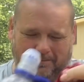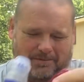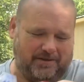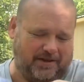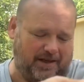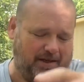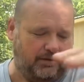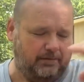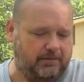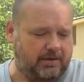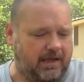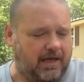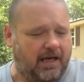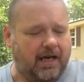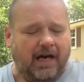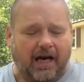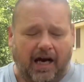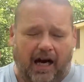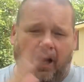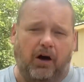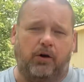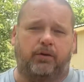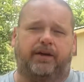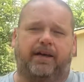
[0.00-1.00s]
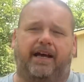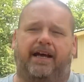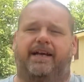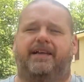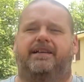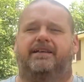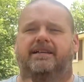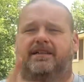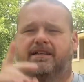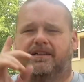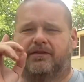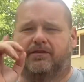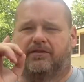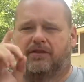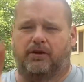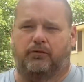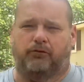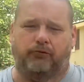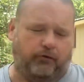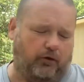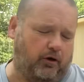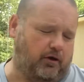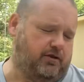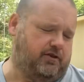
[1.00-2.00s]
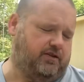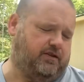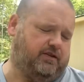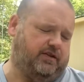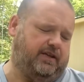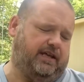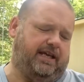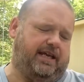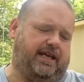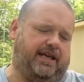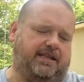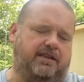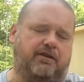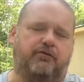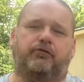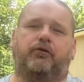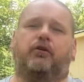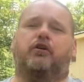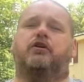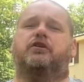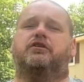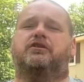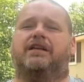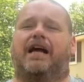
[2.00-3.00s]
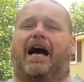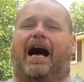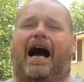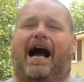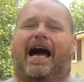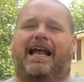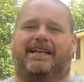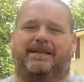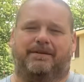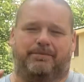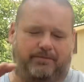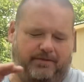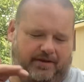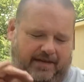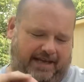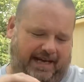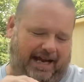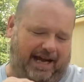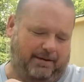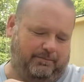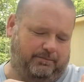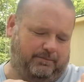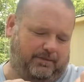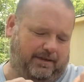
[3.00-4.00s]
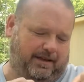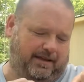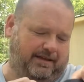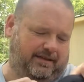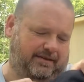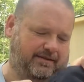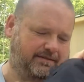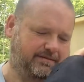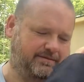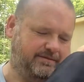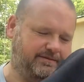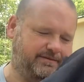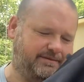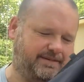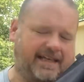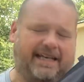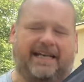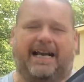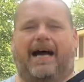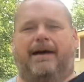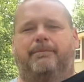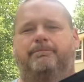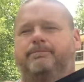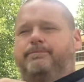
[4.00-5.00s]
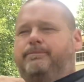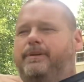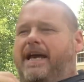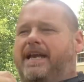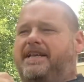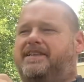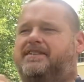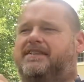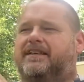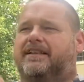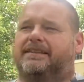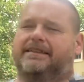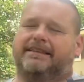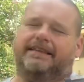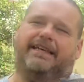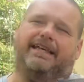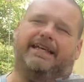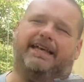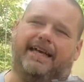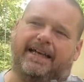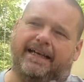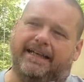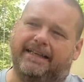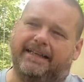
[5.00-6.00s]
So, okay, the first thing, the first item that I'm that I'm basically